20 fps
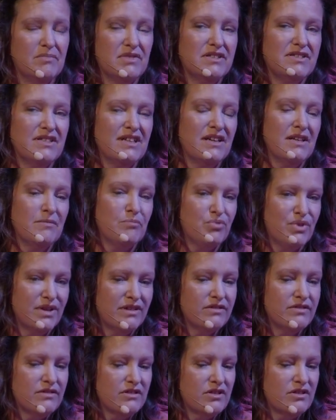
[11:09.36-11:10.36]
But in
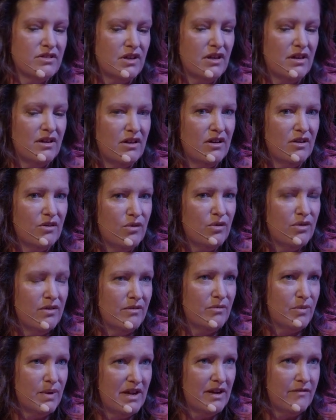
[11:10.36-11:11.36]
practice,
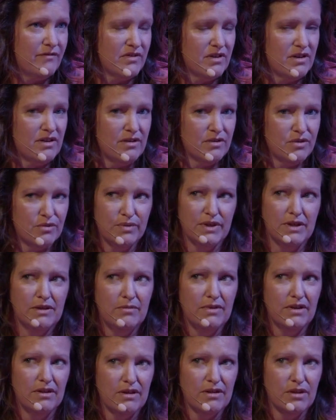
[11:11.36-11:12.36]
we have a
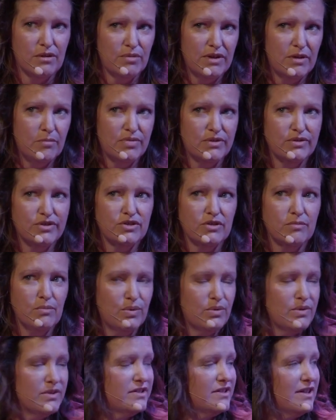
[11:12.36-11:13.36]
three-person
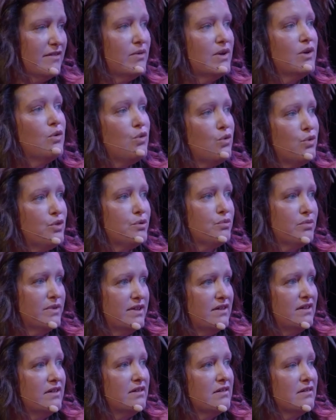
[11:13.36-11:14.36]
board, and we all
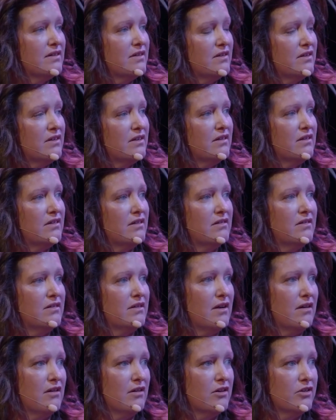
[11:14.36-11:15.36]
three
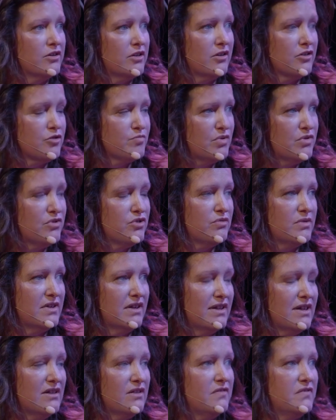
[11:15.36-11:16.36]
are
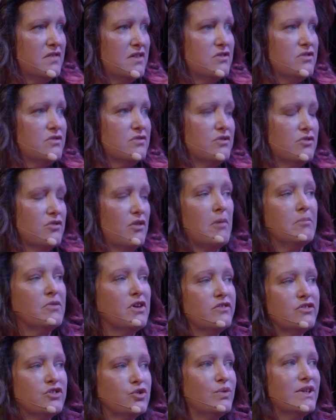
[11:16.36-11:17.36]
sponsoring innovation. So I'm
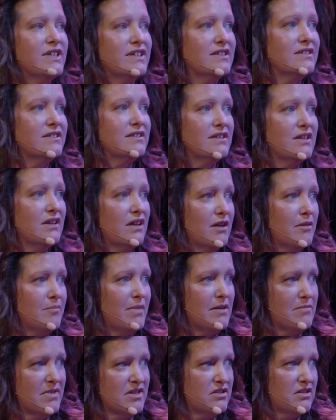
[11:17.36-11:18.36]
not doing it
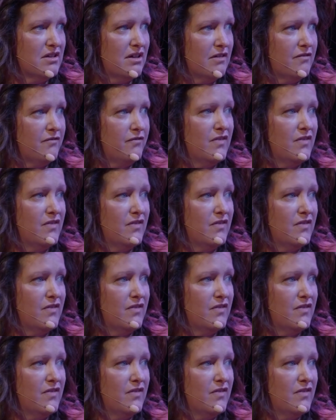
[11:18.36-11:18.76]
by myself.